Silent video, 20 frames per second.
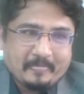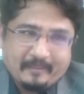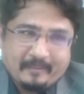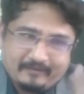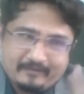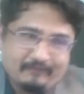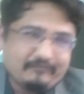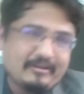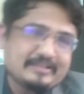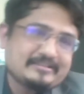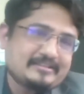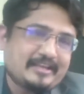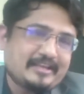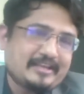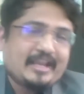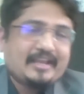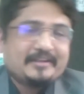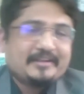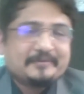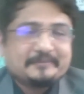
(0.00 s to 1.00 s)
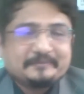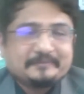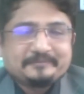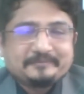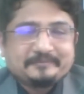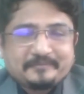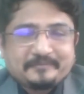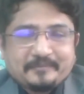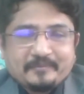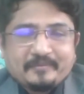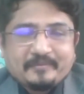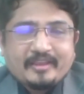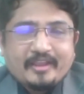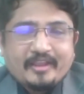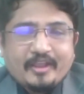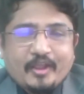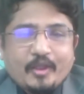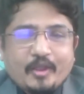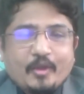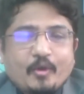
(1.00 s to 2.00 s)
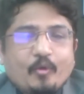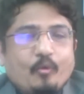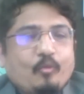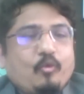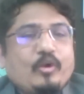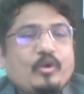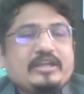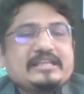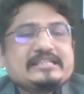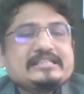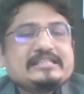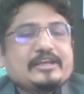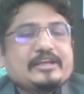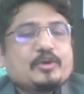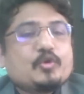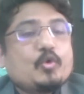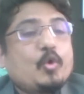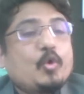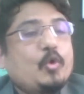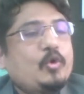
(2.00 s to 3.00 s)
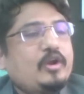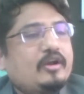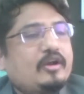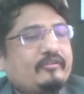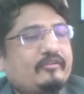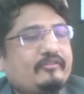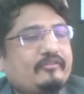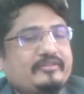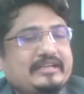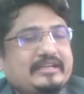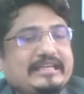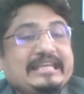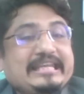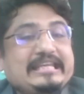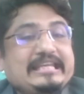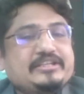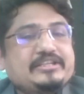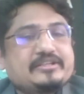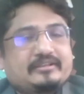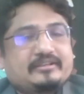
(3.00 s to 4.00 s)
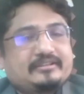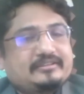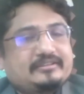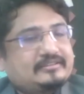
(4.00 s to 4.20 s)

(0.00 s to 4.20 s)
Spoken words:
The first thing, what is the role of teacher